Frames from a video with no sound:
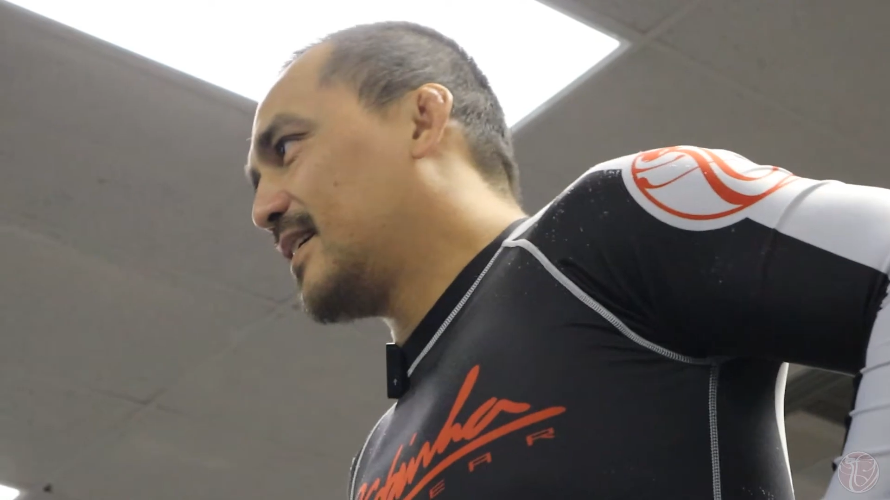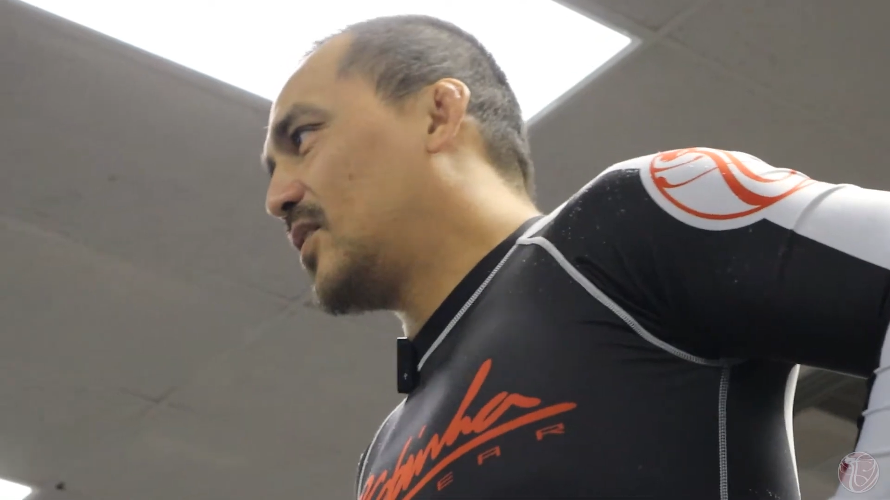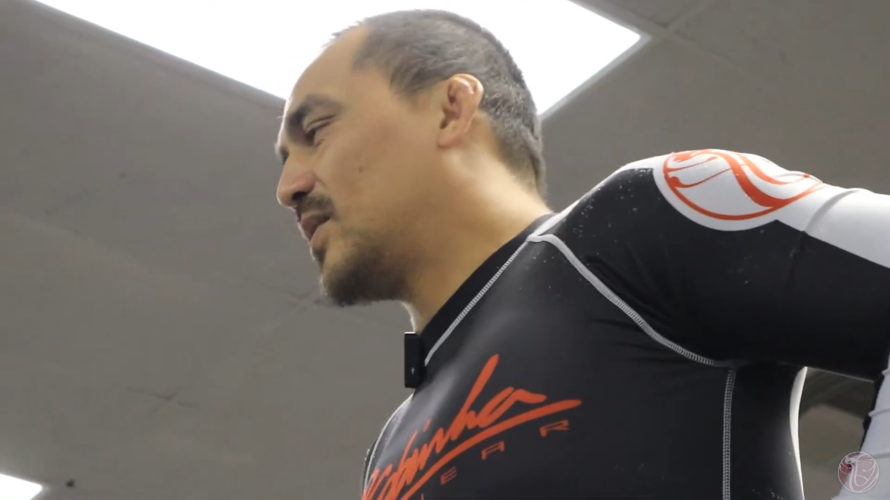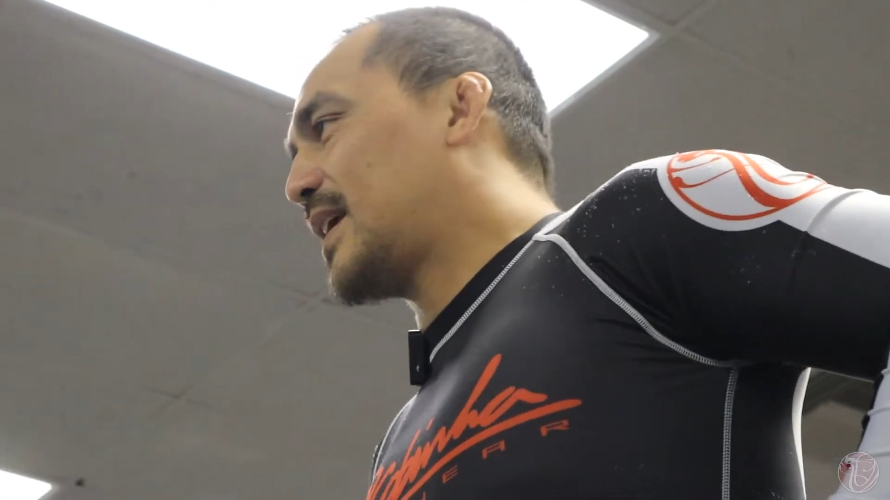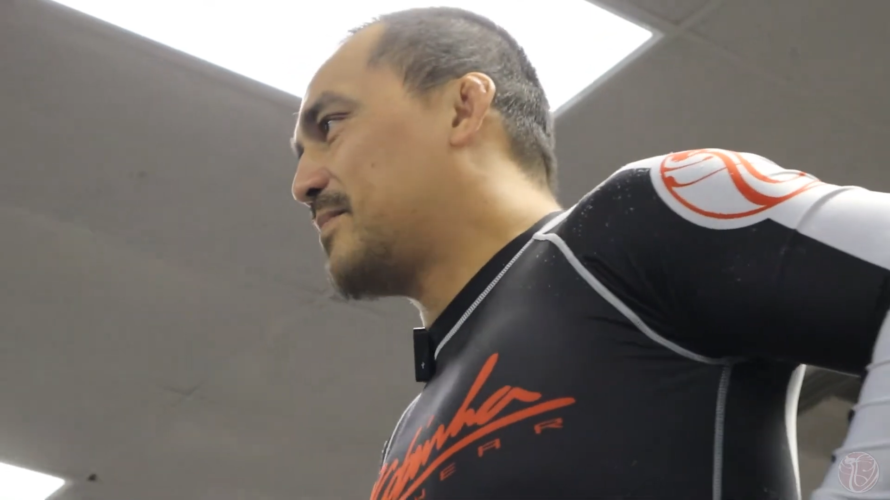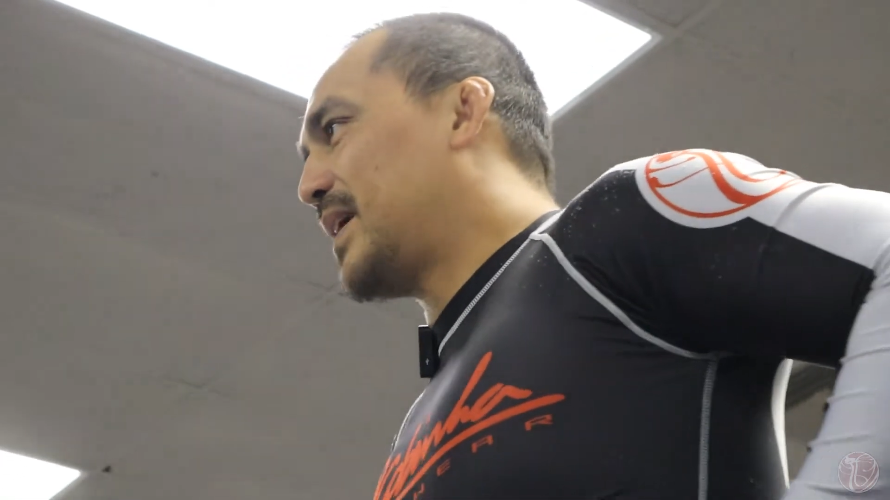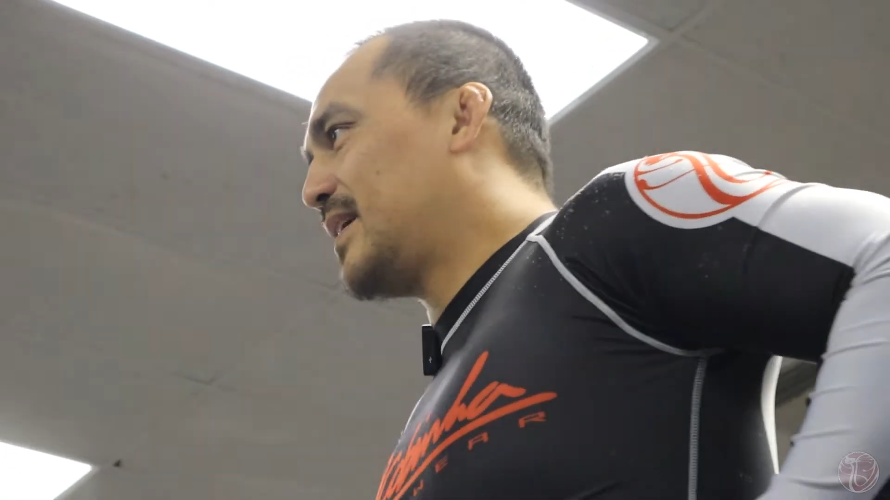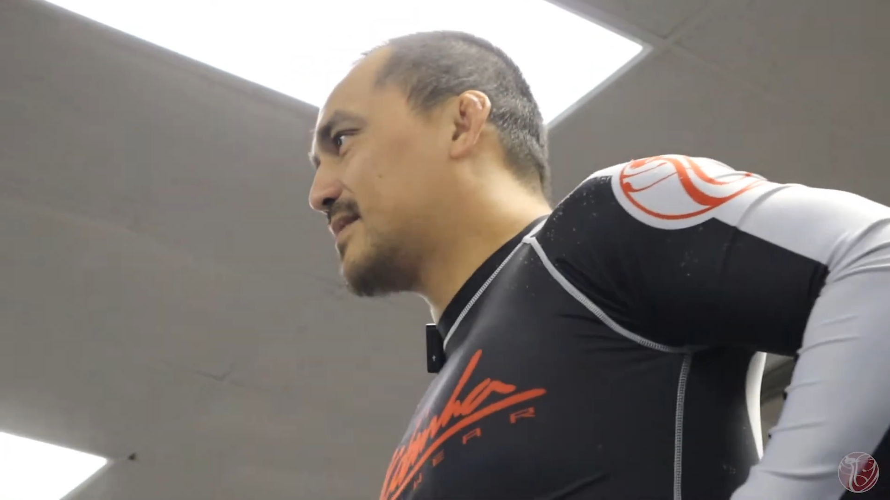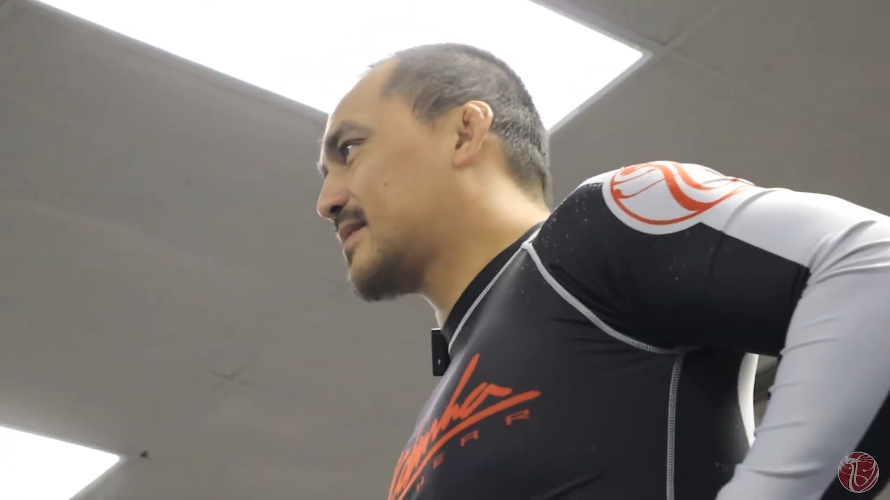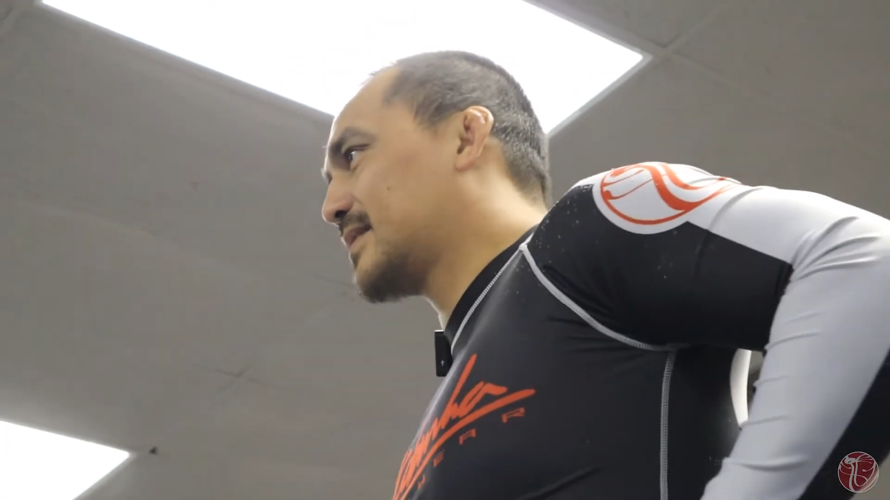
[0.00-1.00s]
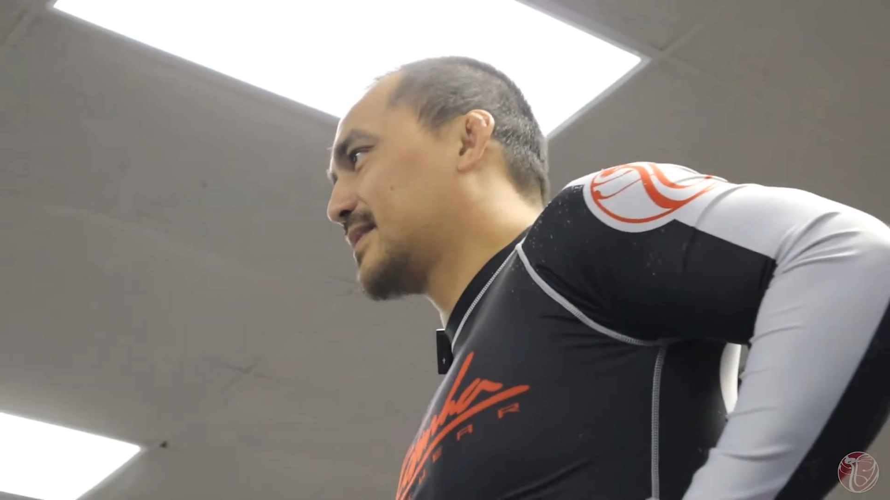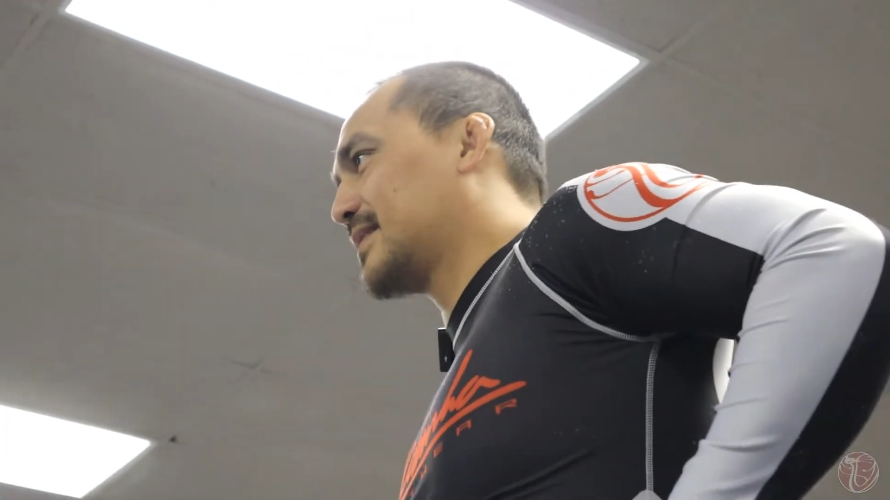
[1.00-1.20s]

You know what that means?